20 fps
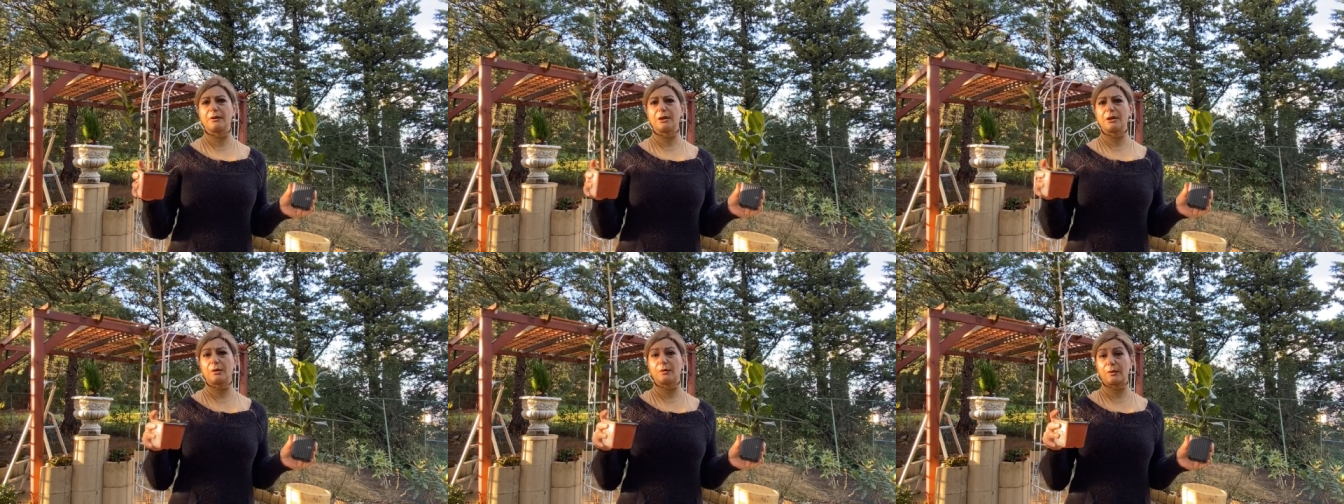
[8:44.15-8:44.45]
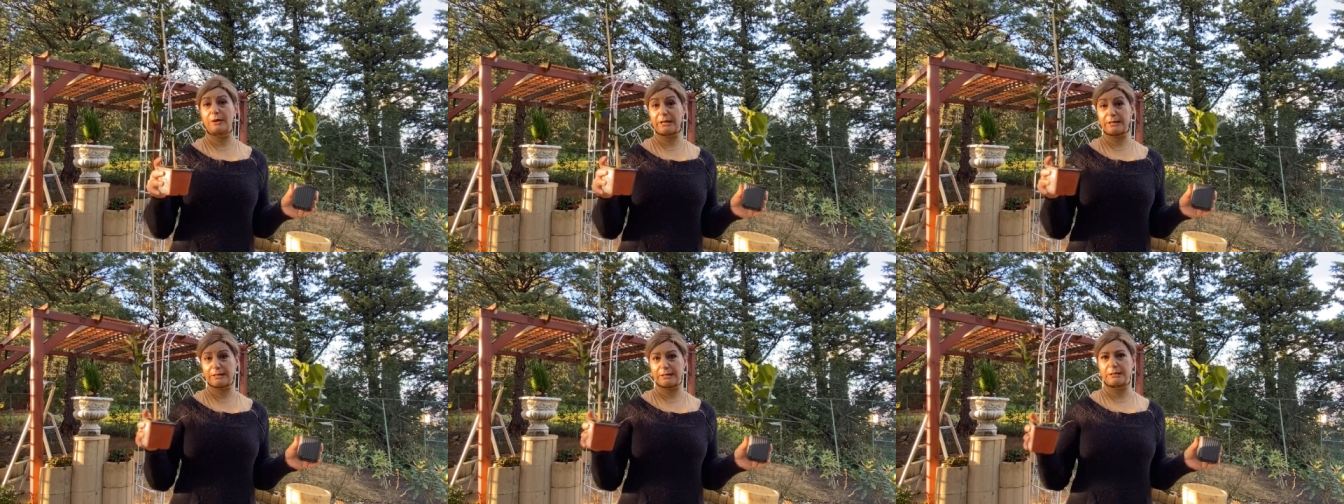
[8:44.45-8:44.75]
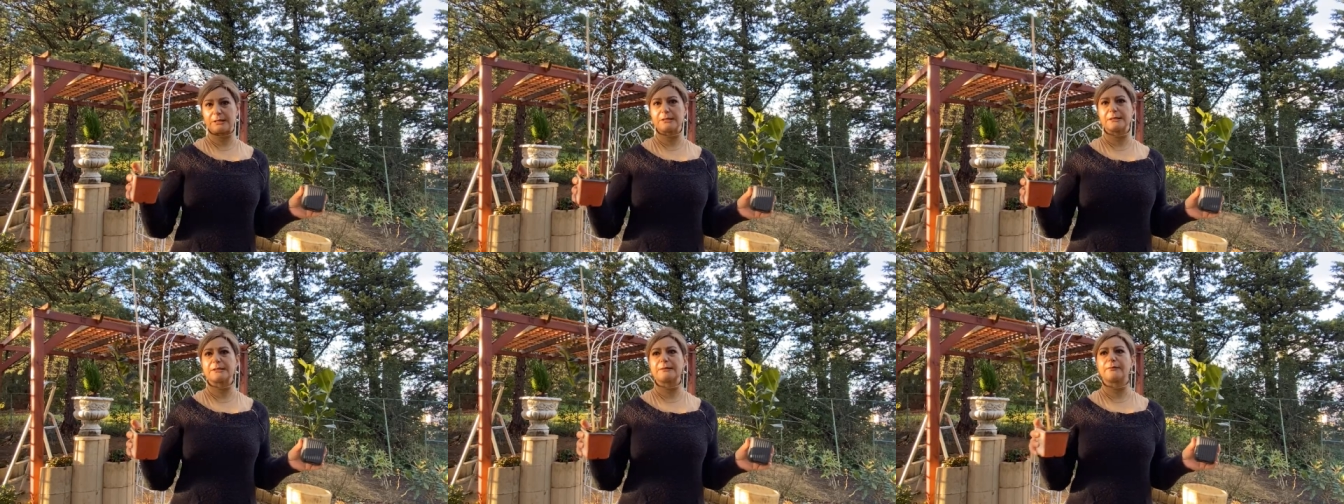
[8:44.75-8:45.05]

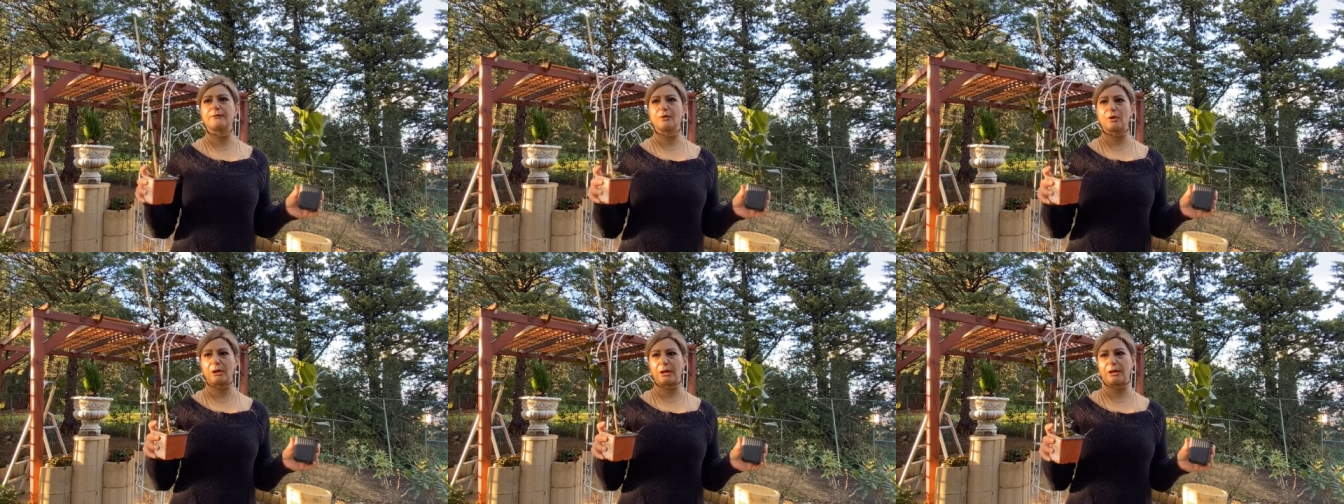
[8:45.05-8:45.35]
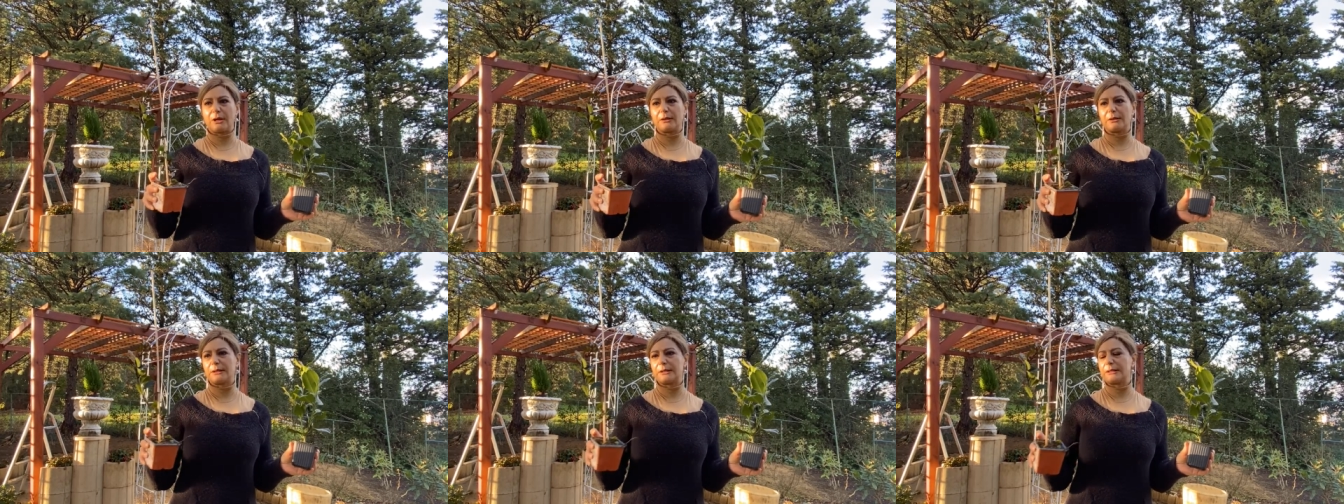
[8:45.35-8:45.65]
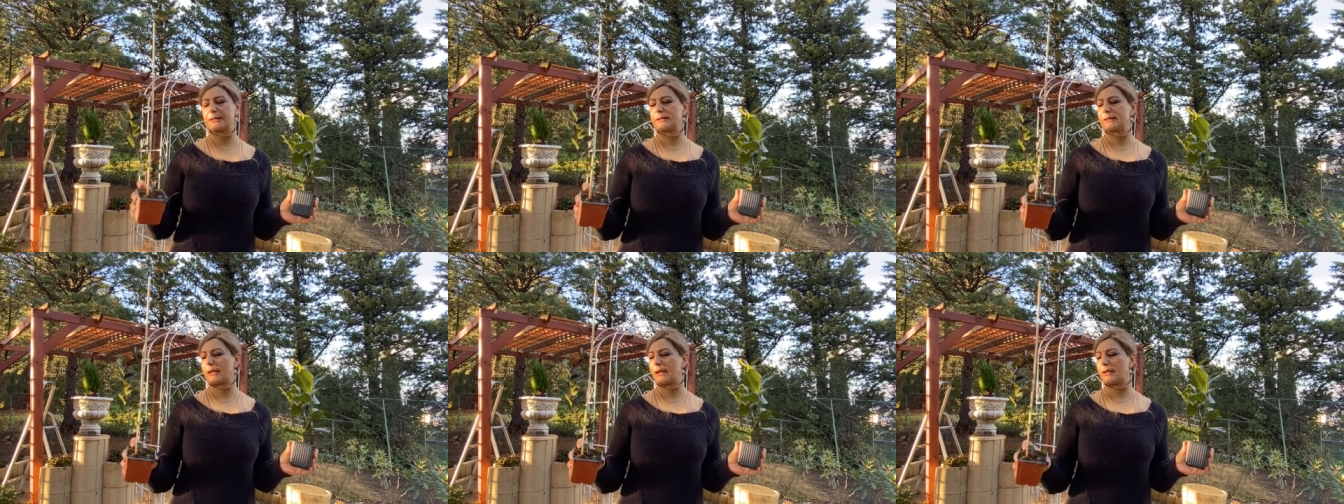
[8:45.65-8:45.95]
radians, what I
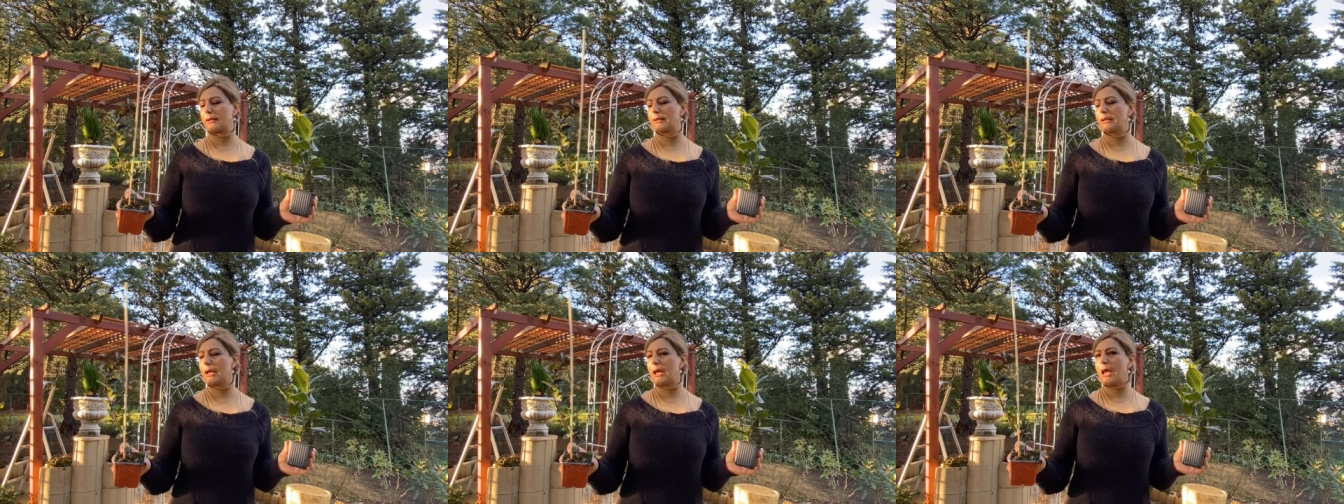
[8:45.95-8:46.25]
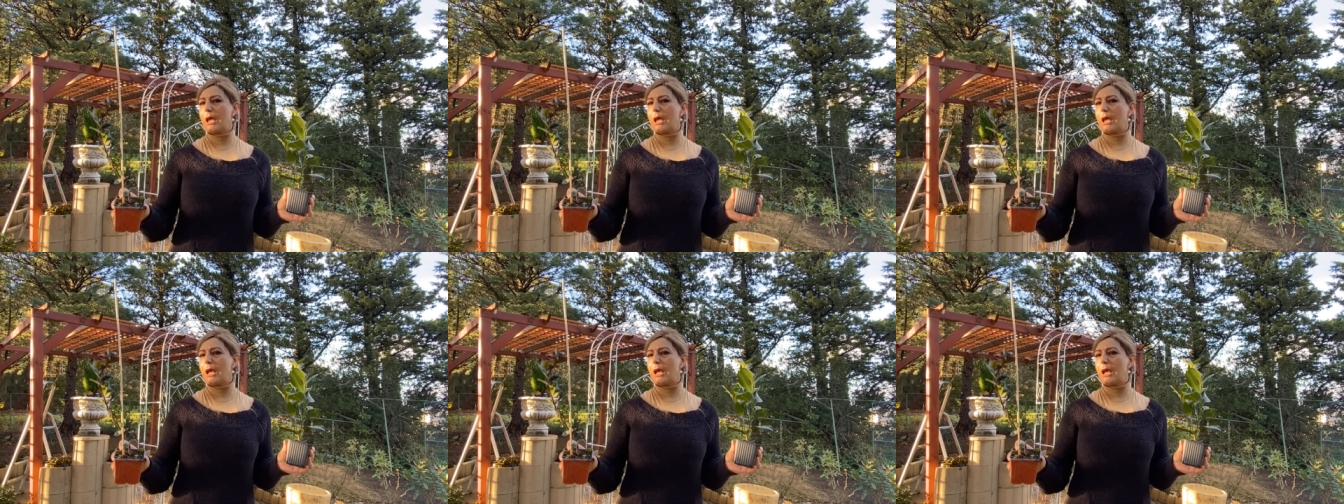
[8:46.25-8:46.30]
understand.